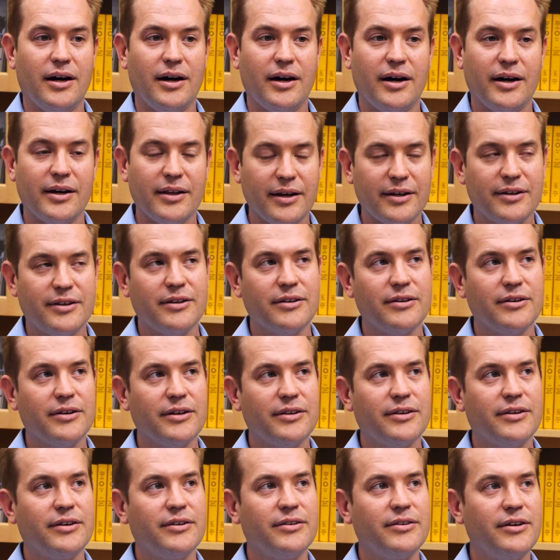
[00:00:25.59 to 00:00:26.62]
I like to look
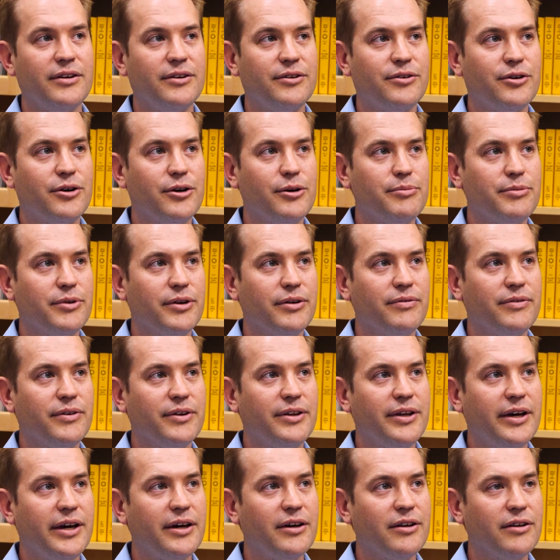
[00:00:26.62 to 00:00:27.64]
at this in terms of the
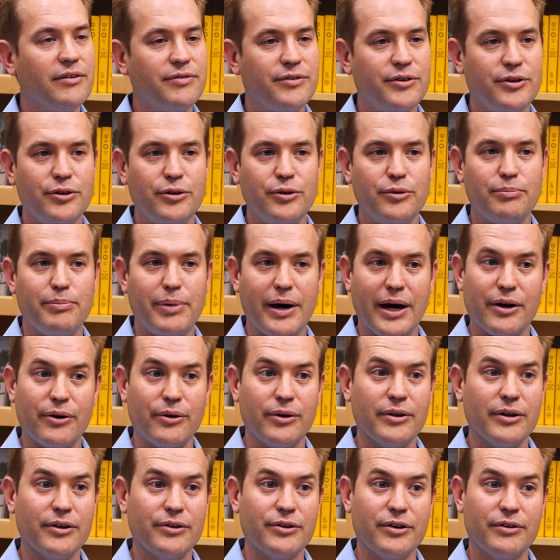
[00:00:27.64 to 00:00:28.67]
tale of two
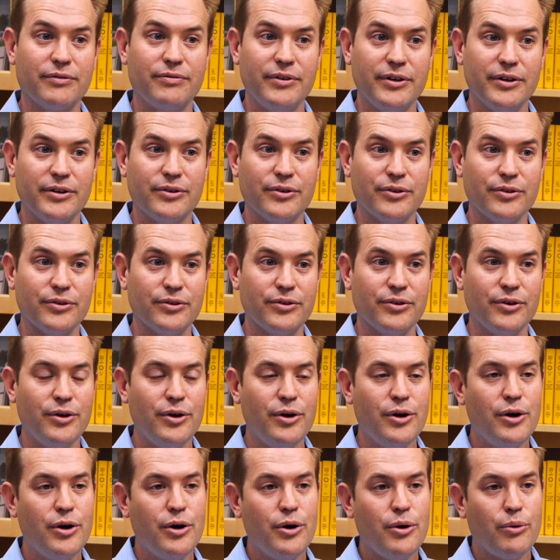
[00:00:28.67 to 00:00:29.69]
battery electric vehicles,
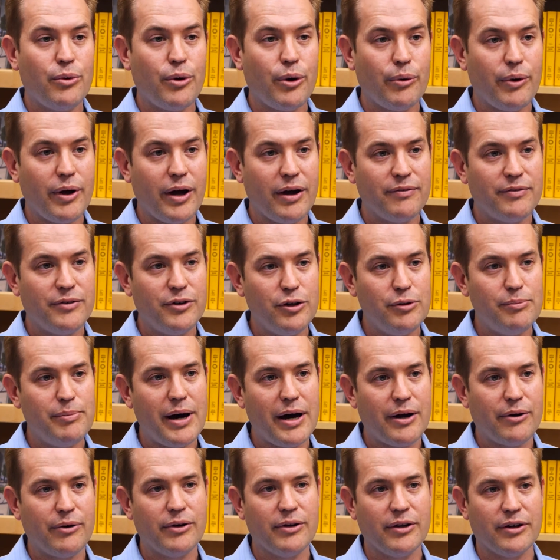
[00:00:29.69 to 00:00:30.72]
where we have two
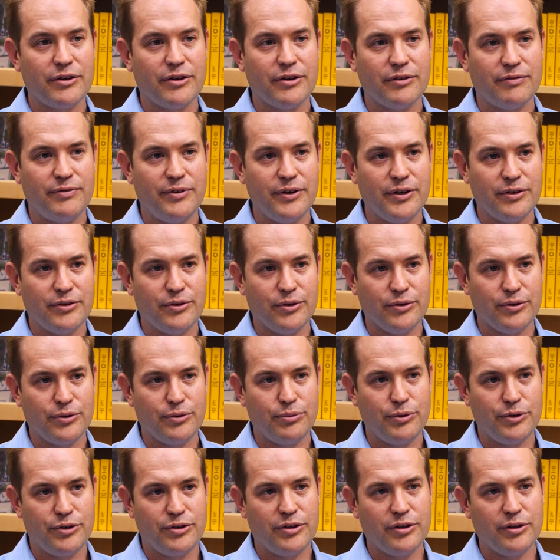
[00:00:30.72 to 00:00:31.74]
battery electric vehicles
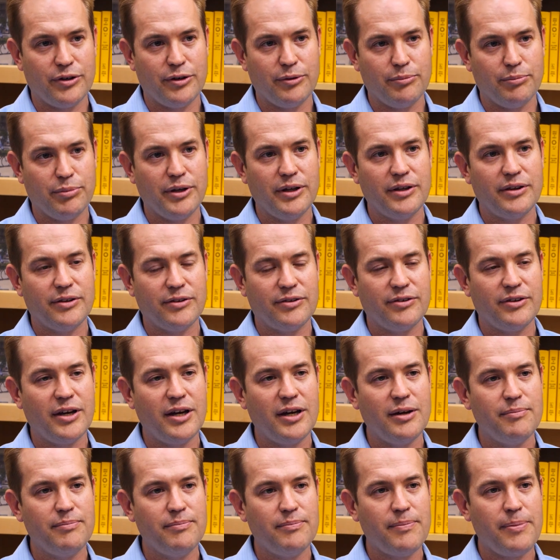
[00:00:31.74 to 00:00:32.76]
which can complete the
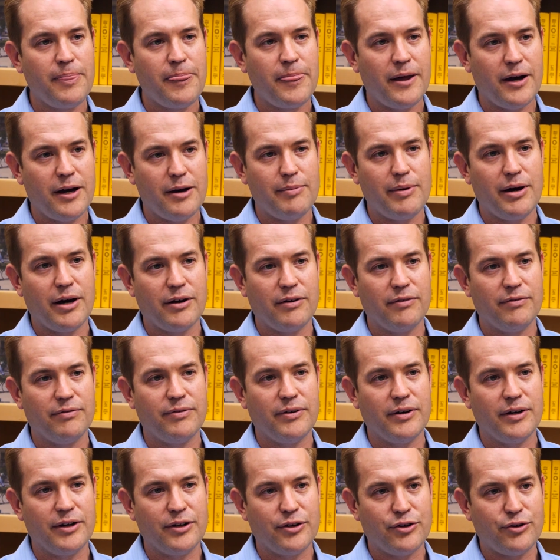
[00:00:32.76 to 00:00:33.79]
same amount
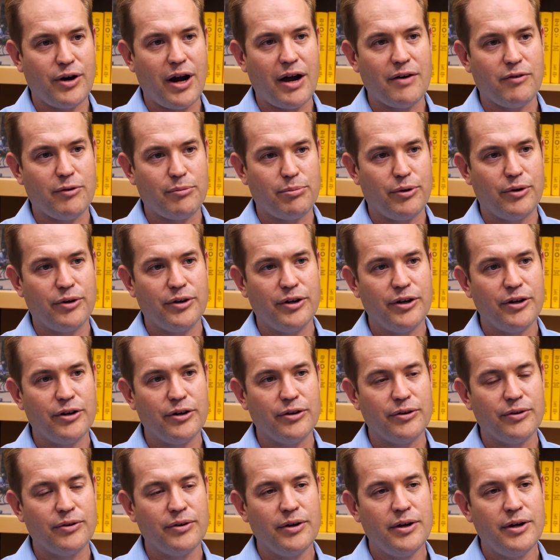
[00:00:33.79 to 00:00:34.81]
of travel per
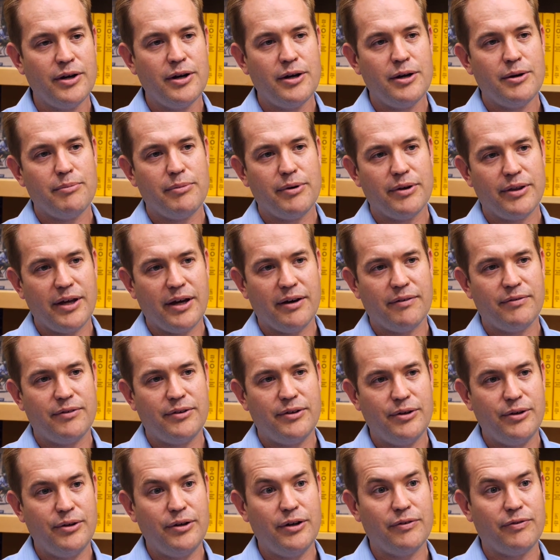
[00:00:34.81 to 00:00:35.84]
year, but they have
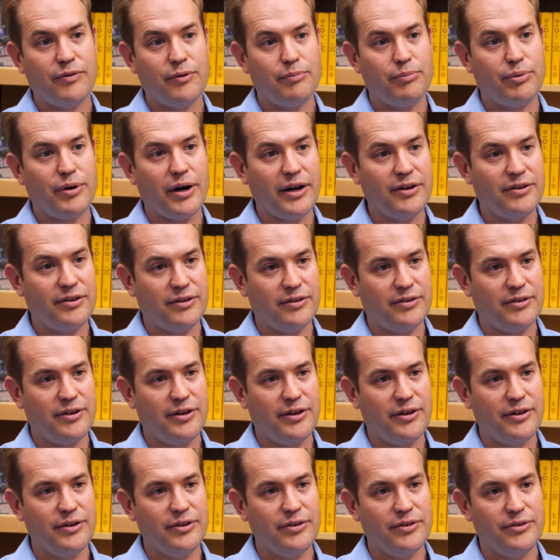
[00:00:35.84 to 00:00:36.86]
two different pricing
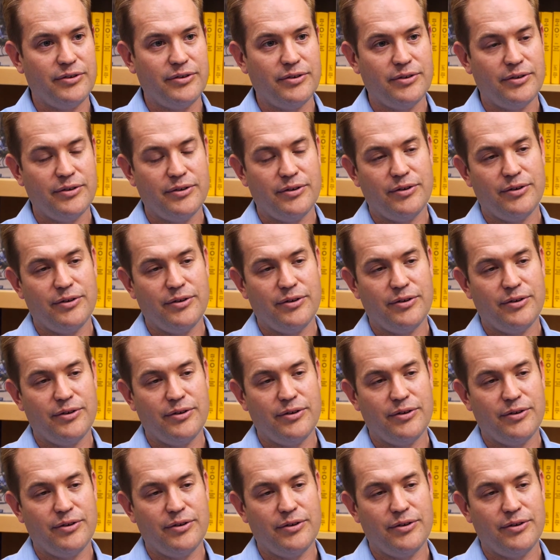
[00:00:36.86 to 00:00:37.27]
scenarios.